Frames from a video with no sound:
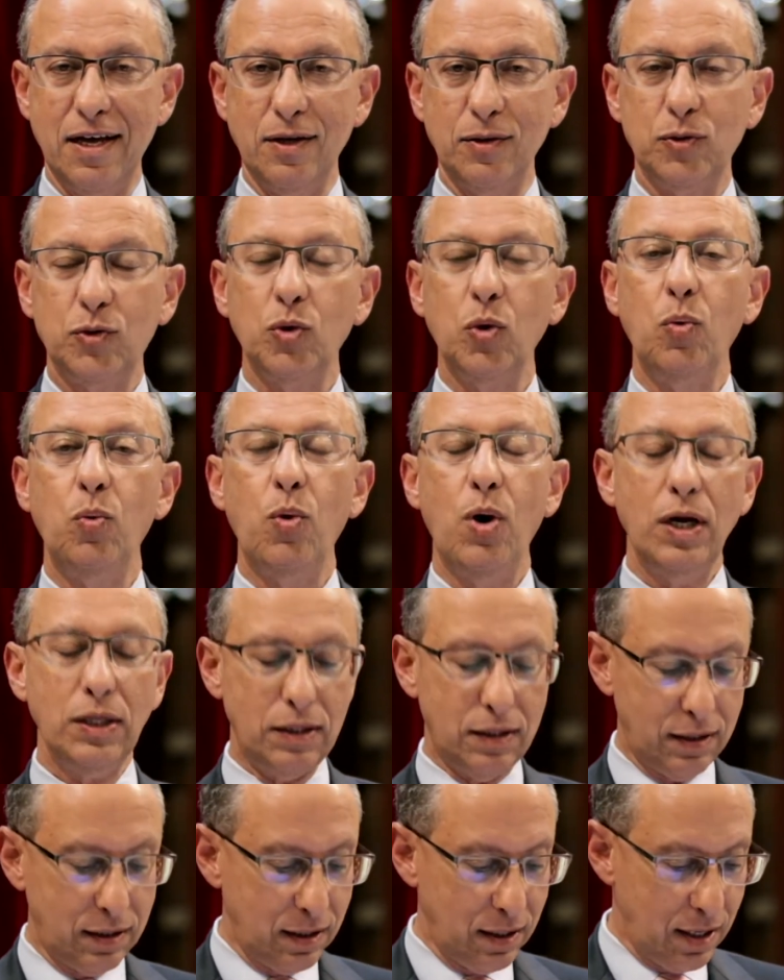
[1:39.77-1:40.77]
So
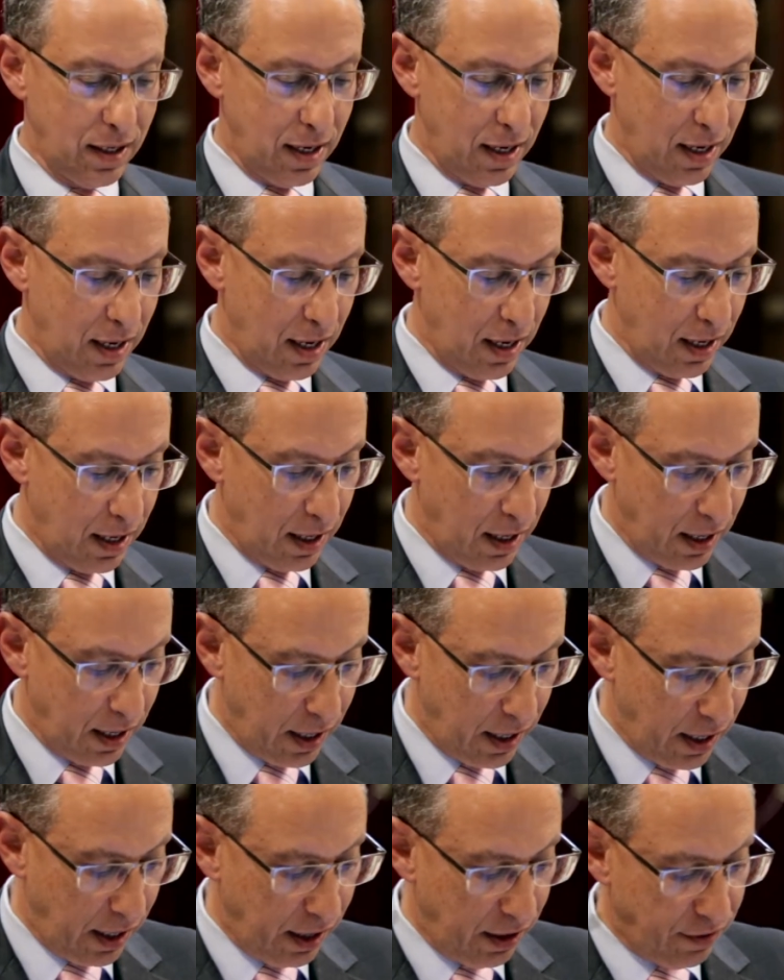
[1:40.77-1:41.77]
what
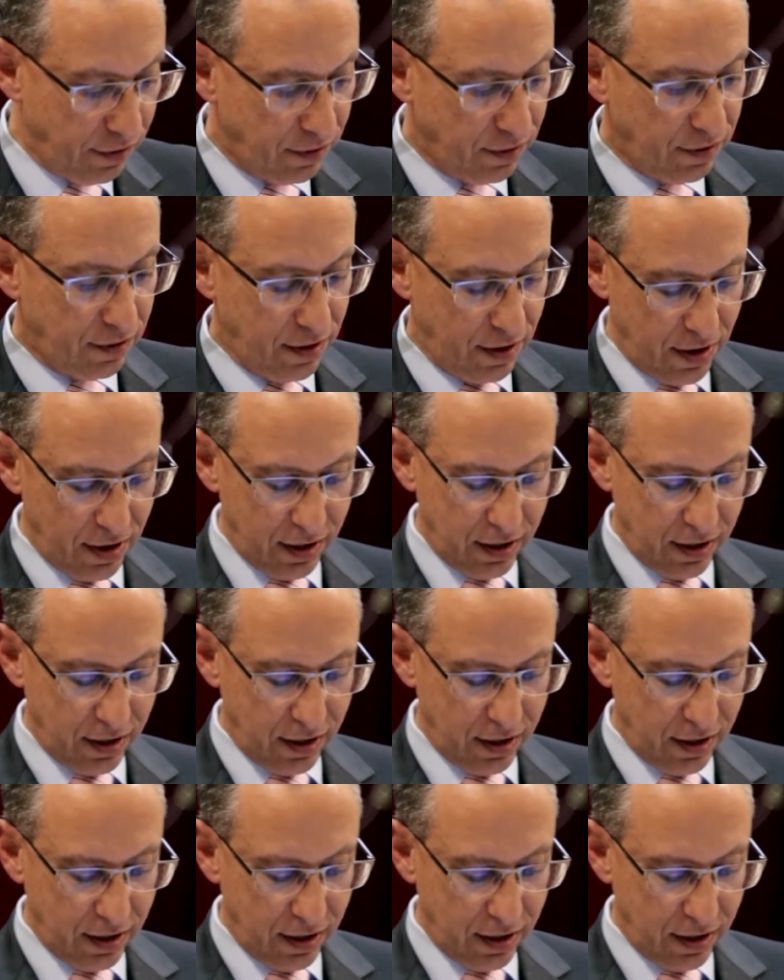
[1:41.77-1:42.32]
is